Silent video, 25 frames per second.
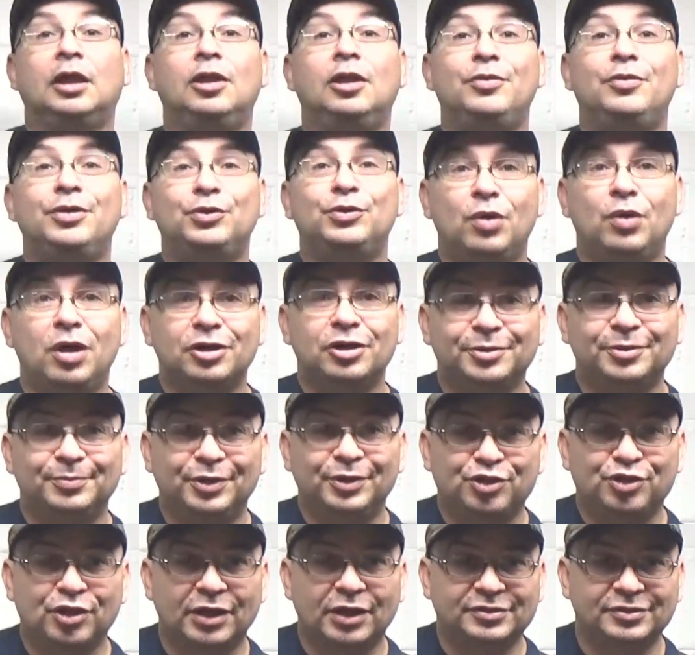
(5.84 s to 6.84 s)
Hello and welcome
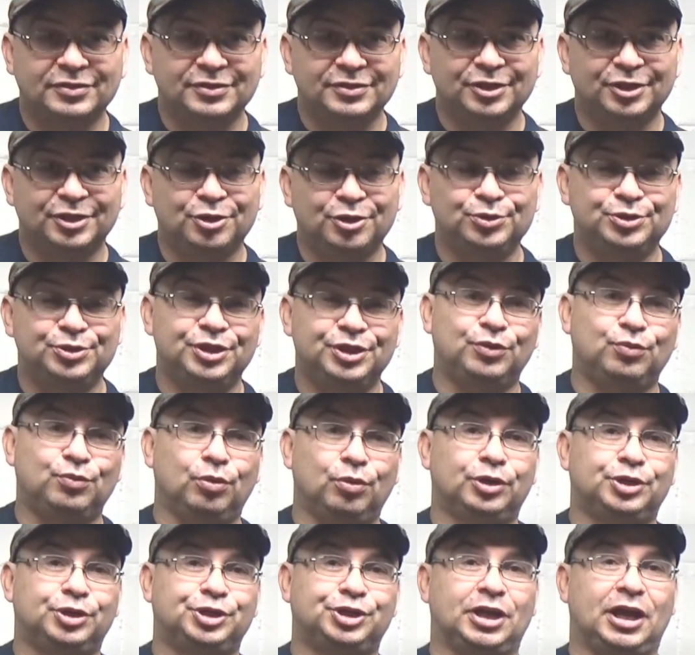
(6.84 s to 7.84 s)
to Jason's Acoustic
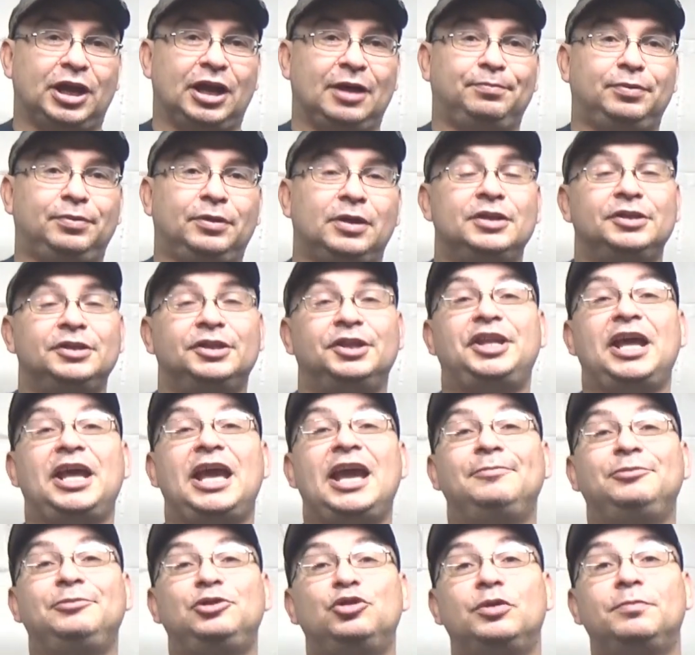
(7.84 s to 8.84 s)
Workshop.
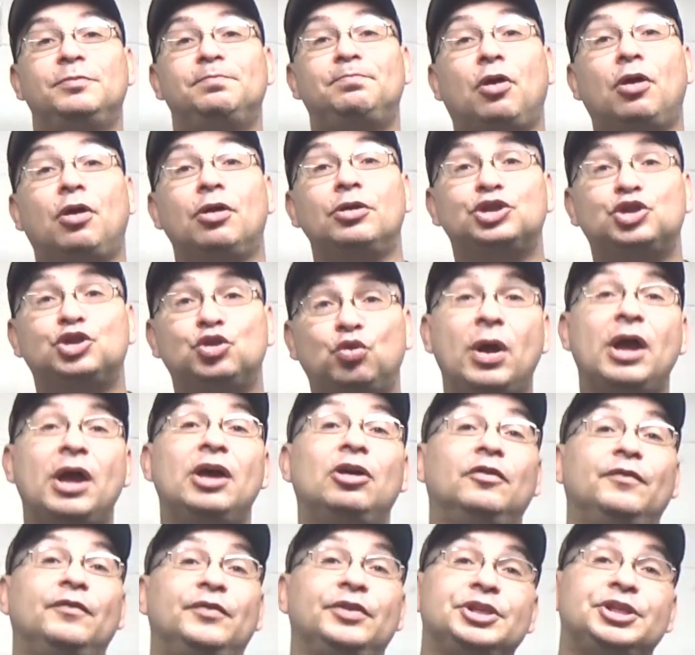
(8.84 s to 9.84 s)
Today I'm doing part
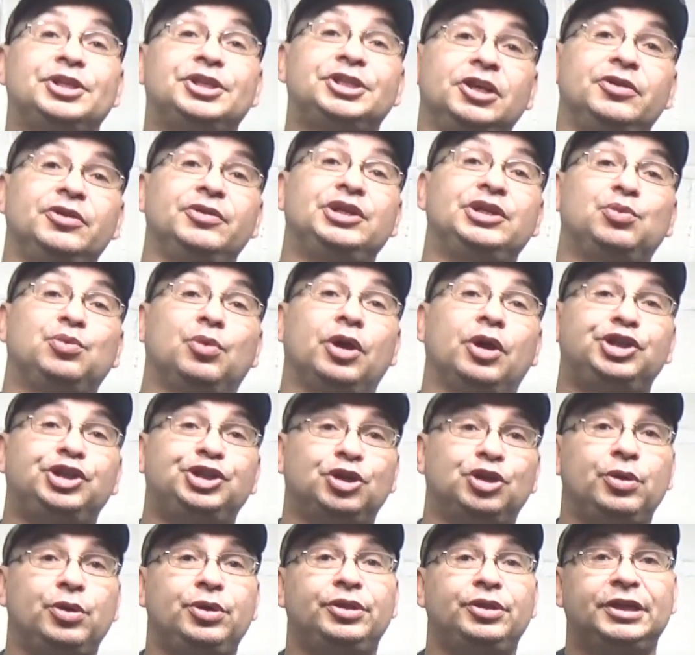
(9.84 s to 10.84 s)
12 in the series where I
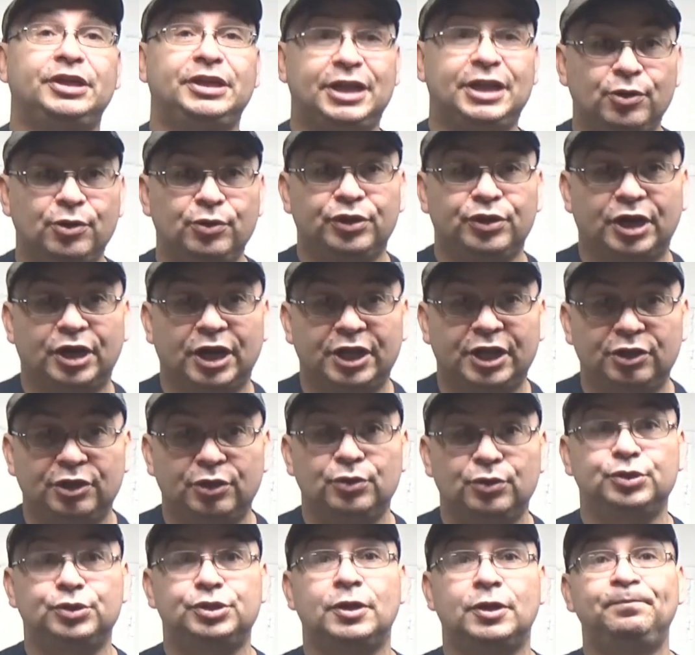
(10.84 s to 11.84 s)
show you the gear that I
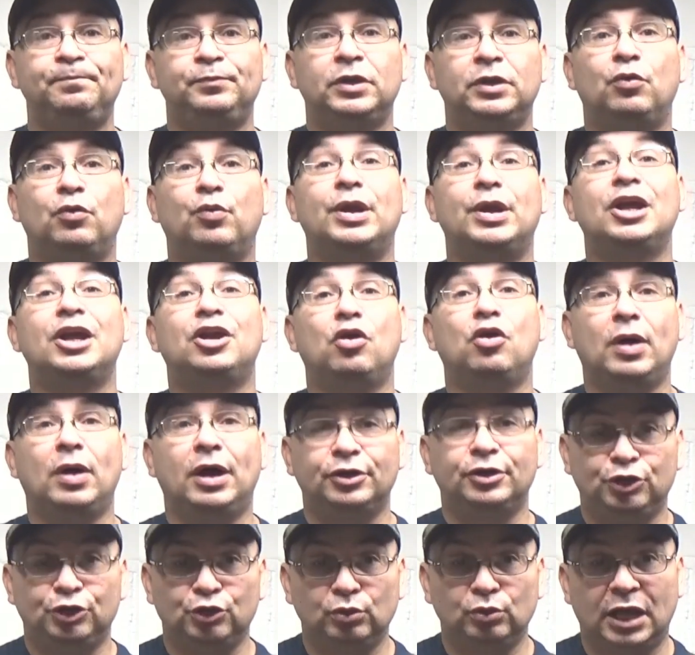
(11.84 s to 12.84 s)
use when I
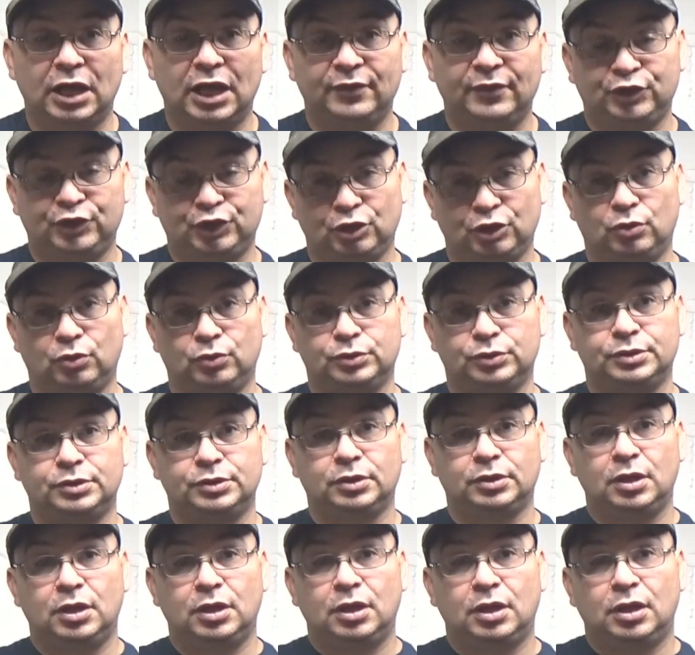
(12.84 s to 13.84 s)
go out and do live
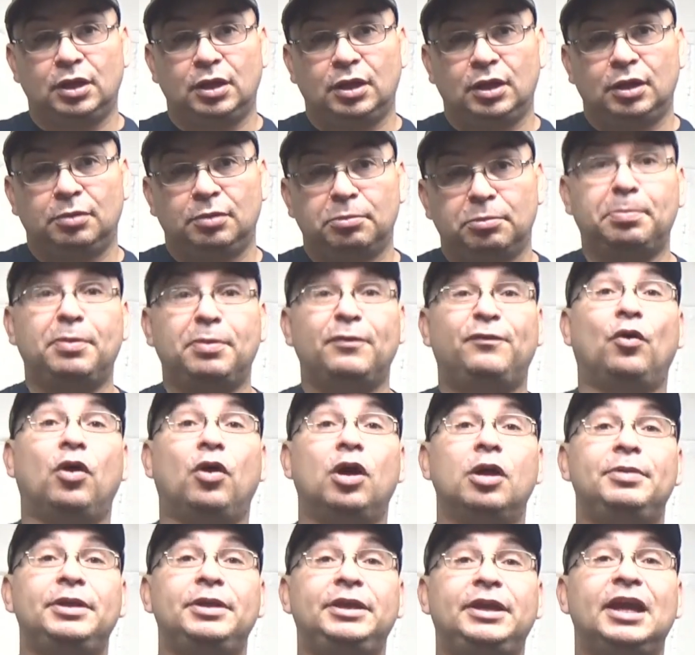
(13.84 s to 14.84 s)
shows. But
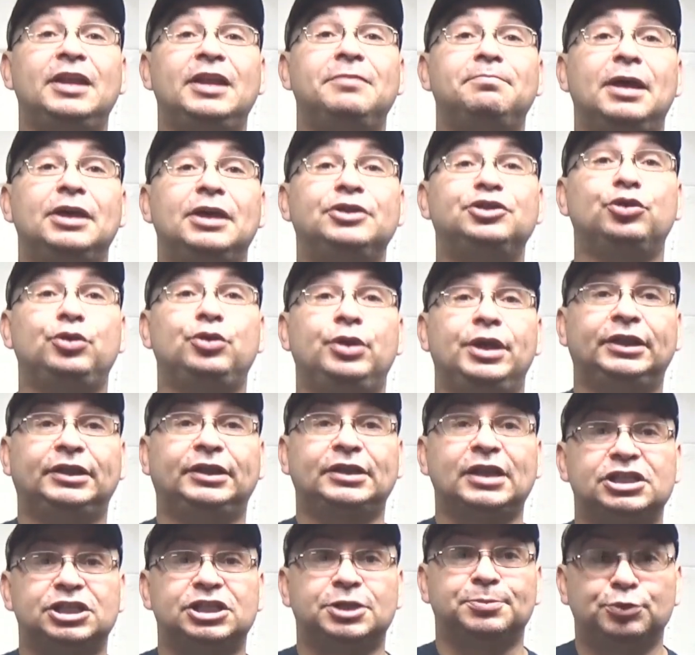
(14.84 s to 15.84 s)
before I begin, make sure you
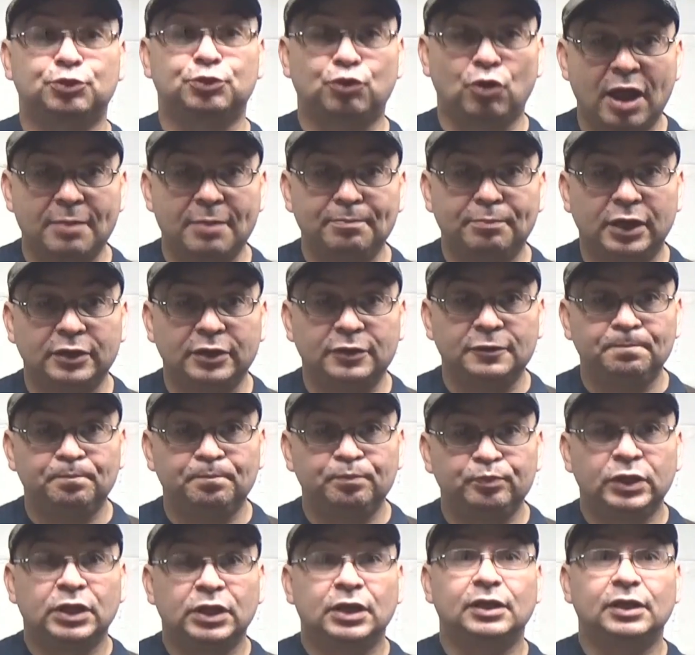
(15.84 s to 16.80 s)
hit that subscribe button,